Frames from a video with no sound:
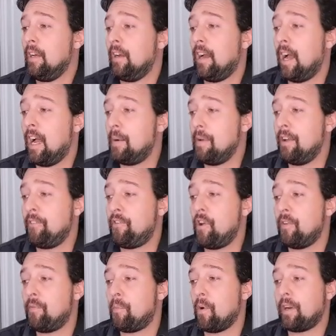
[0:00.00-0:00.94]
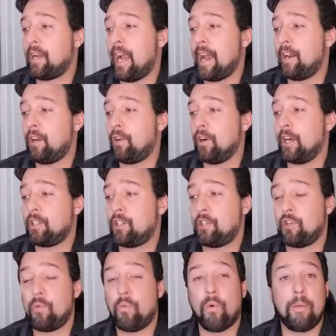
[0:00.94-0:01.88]
Uh, if you have more categories, because
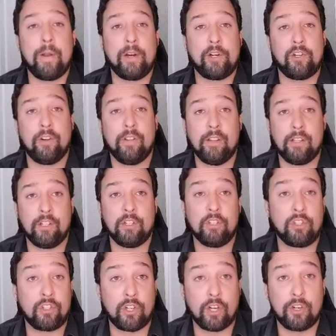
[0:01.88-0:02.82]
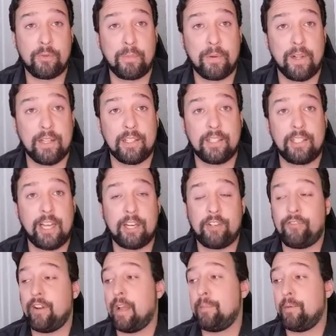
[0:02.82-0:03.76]
you want to make sure that this is searchable on
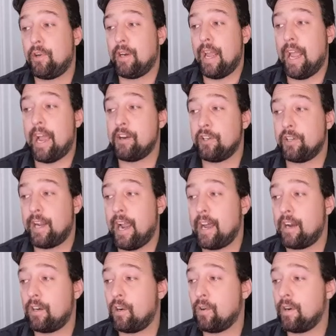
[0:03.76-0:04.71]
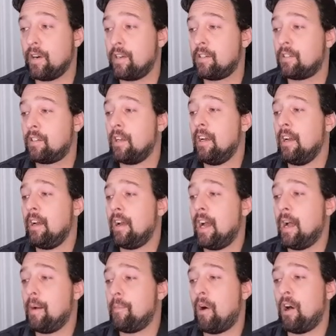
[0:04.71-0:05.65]
Sketchfab, you can add your categories.
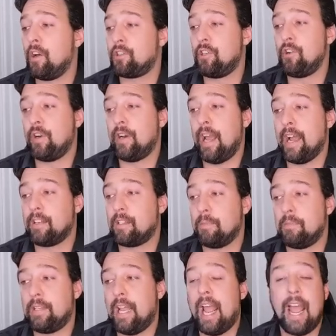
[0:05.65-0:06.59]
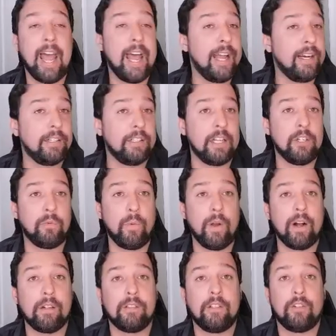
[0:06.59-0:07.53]
Um, also, you can add some tags as
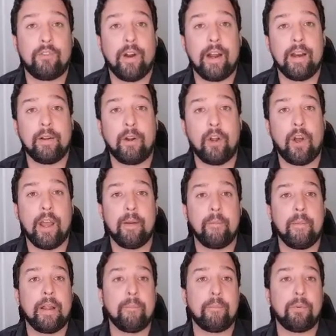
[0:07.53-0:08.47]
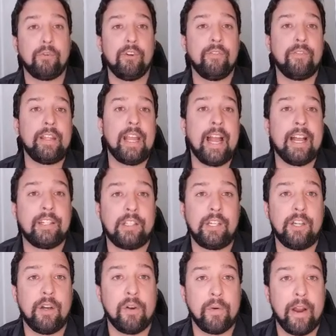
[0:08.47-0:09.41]
well to try to go ahead and improve the
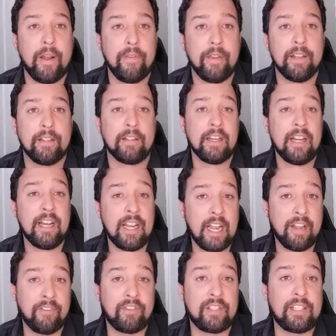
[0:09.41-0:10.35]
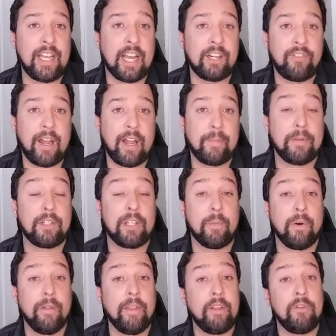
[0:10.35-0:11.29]
SEO around this if Sketchfab is
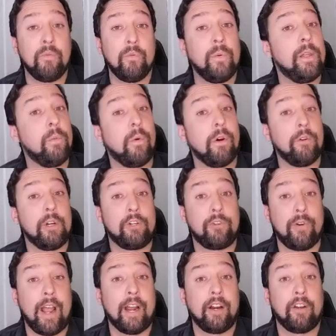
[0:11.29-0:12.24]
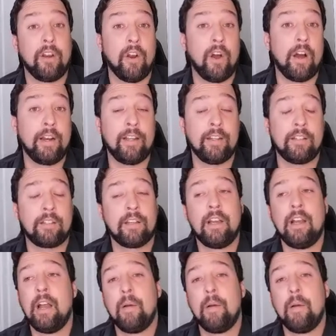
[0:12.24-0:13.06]
somewhere that you really want to attract an audience.